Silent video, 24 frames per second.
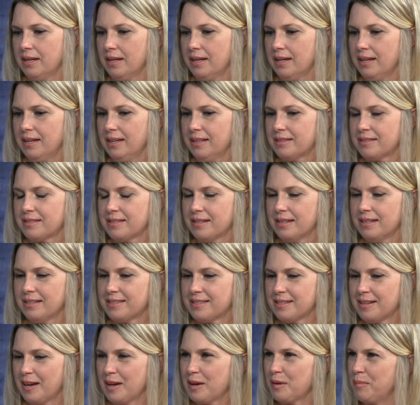it's
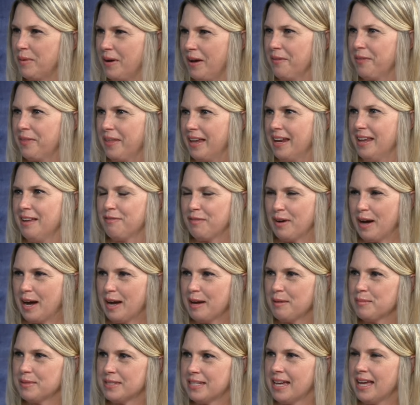it's not about that. If
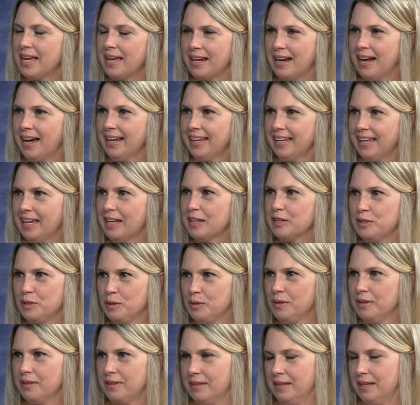I'm dead, I can't do
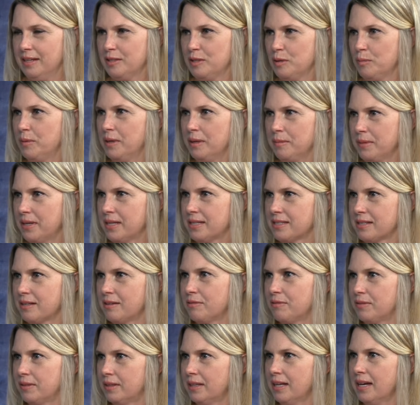anything to bring
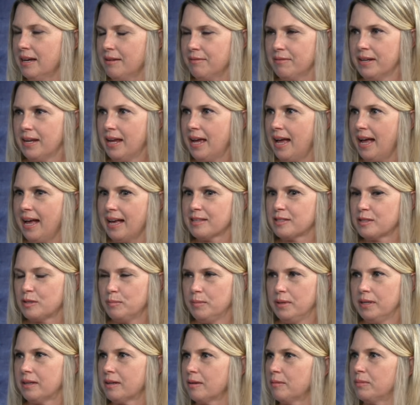myself alive. It has to
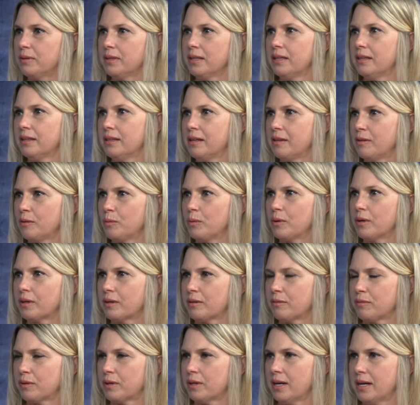be completely the work
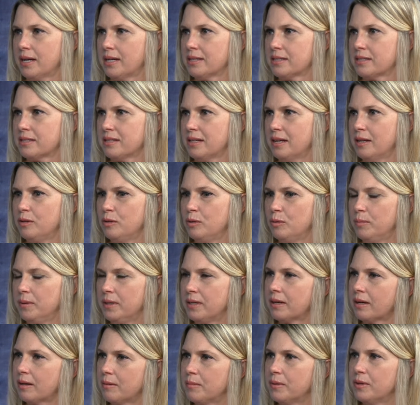of Christ, and yeah. you become a